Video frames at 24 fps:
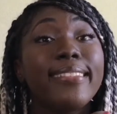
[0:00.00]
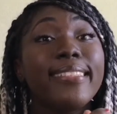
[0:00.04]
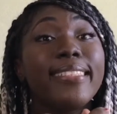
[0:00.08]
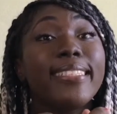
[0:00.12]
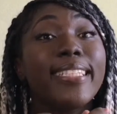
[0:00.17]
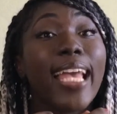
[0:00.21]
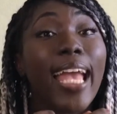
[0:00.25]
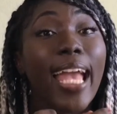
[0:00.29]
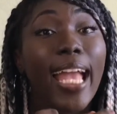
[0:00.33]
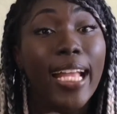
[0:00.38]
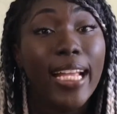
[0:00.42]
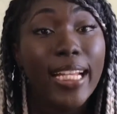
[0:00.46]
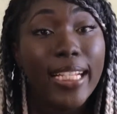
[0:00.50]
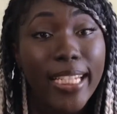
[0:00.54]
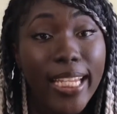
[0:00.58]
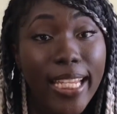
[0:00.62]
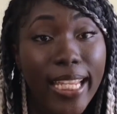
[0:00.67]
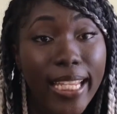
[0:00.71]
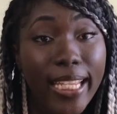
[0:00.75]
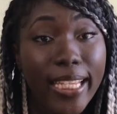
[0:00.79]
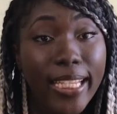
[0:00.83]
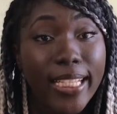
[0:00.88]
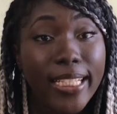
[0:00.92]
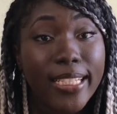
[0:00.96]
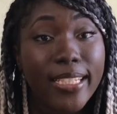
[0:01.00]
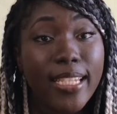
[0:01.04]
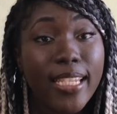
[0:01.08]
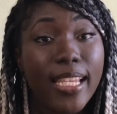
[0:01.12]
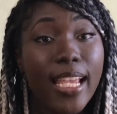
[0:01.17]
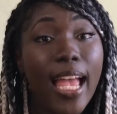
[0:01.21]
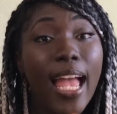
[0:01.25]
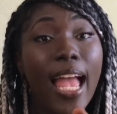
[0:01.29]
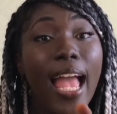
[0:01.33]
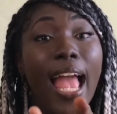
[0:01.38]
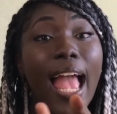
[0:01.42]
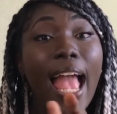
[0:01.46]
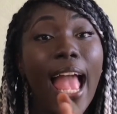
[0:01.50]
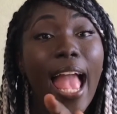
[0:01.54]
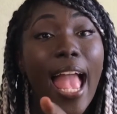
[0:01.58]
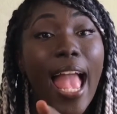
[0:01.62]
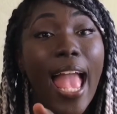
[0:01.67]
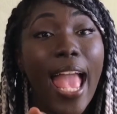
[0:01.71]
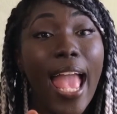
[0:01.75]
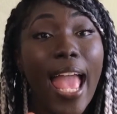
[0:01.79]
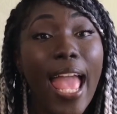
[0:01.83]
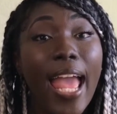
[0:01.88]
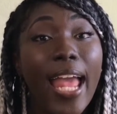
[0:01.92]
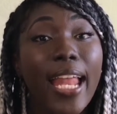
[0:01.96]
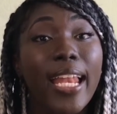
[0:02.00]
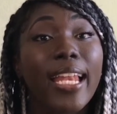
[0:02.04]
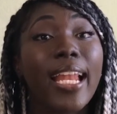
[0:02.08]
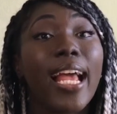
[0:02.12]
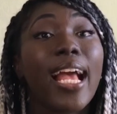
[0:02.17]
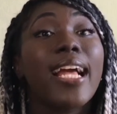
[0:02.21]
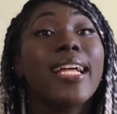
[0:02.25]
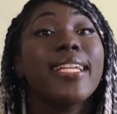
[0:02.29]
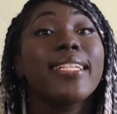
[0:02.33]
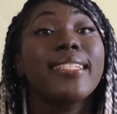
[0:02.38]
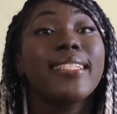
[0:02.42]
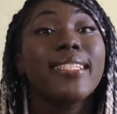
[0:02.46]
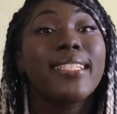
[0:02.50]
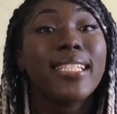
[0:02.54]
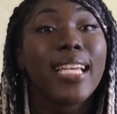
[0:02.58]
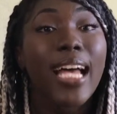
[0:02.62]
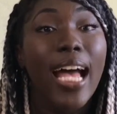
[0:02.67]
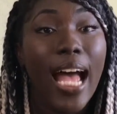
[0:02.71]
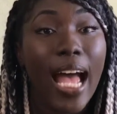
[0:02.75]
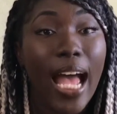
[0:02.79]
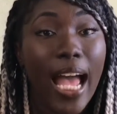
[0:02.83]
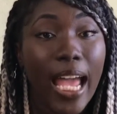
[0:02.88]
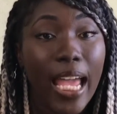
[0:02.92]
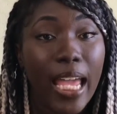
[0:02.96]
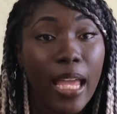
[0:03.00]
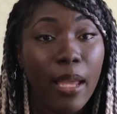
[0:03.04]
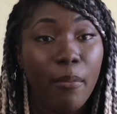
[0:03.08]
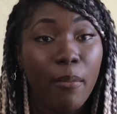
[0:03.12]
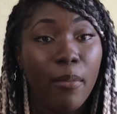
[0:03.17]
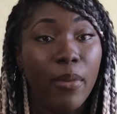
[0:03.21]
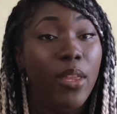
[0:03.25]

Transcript: techniques, and time.